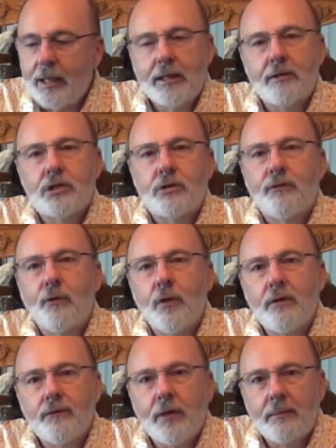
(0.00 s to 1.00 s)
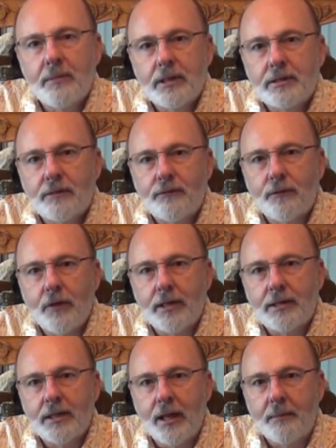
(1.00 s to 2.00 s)
gives you 45 minutes of
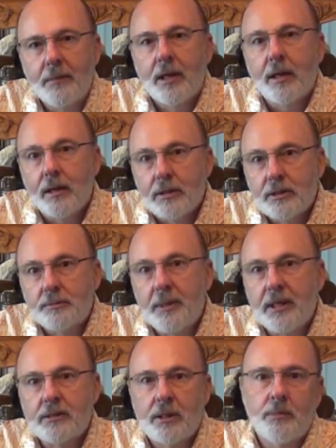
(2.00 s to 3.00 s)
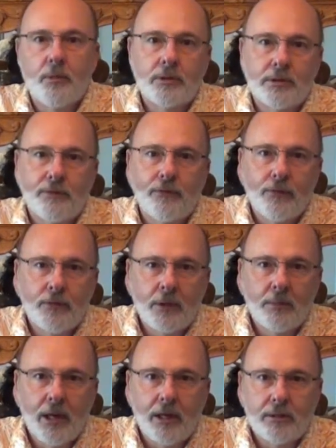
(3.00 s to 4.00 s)
flight time, speeds upwards of
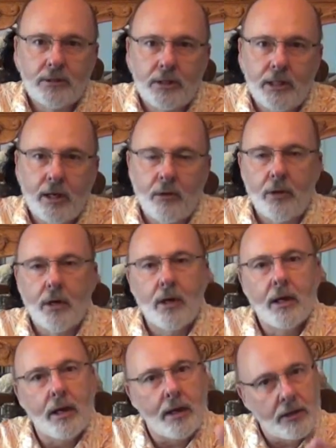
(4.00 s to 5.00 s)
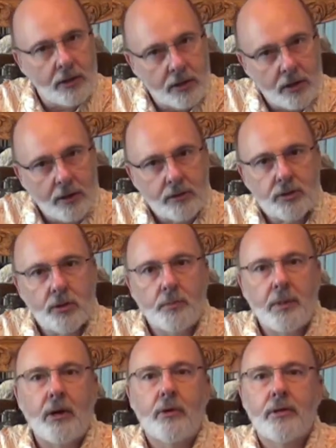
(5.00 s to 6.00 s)
50 miles an hour. You can
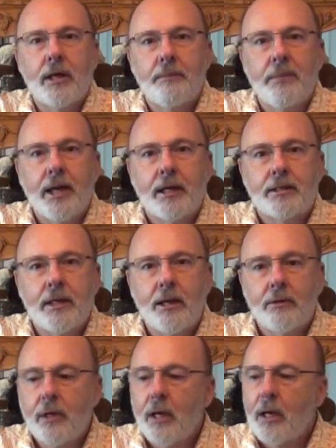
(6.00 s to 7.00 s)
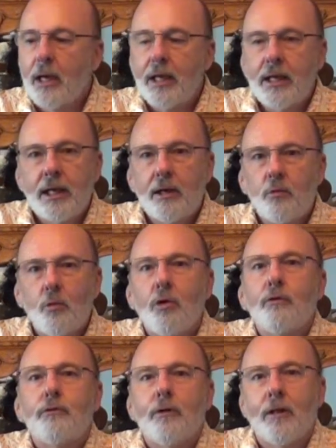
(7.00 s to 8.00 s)
also power that back down. It
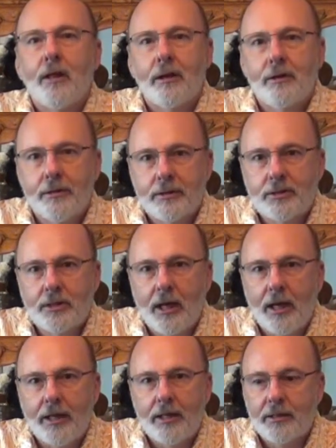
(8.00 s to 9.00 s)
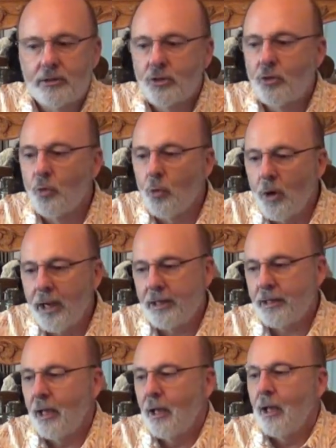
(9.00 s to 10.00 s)
won't fall out of the sky. It's
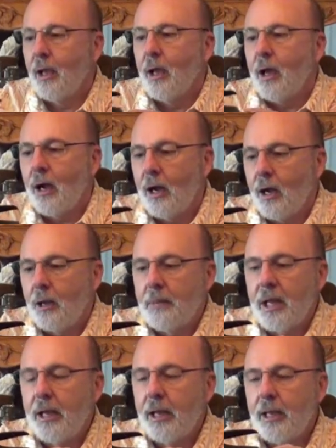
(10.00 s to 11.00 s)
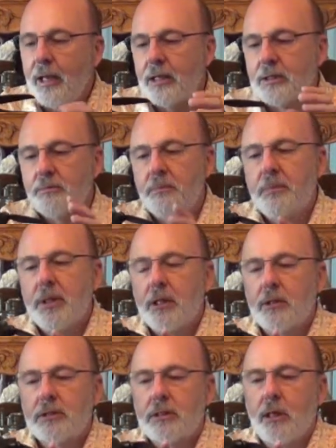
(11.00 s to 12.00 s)
great. It's
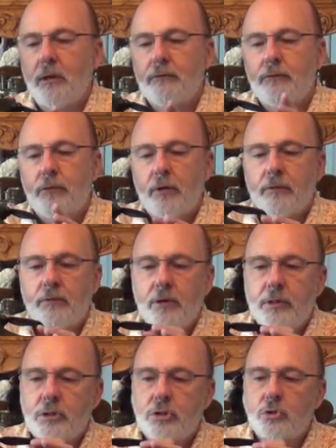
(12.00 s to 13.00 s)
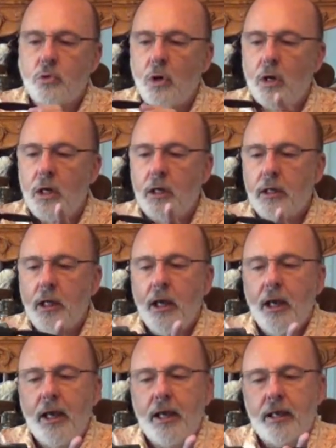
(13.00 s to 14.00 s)
built very strong.
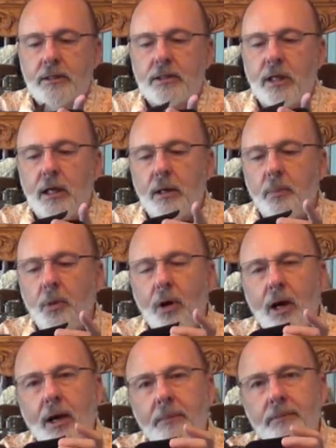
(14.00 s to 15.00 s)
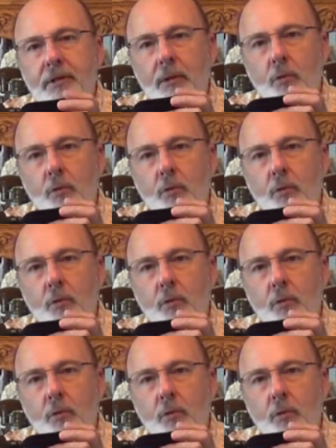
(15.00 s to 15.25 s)
It's got a prop